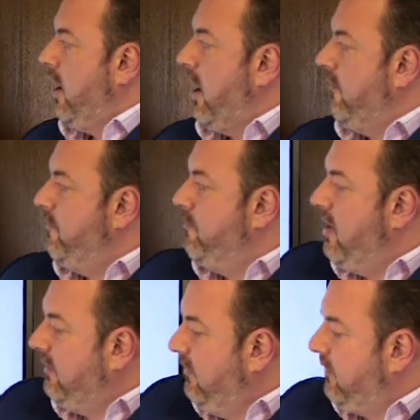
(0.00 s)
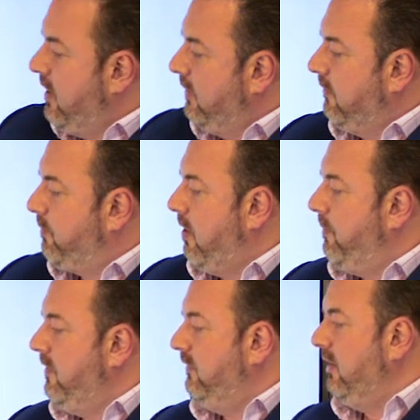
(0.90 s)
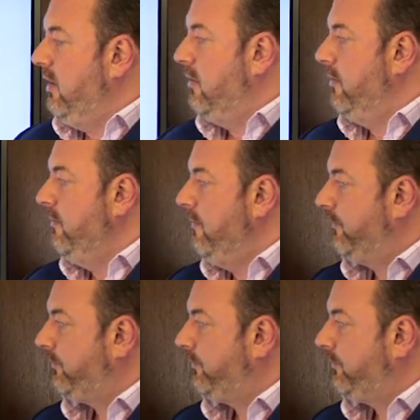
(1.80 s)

have massive gluts of properties in them,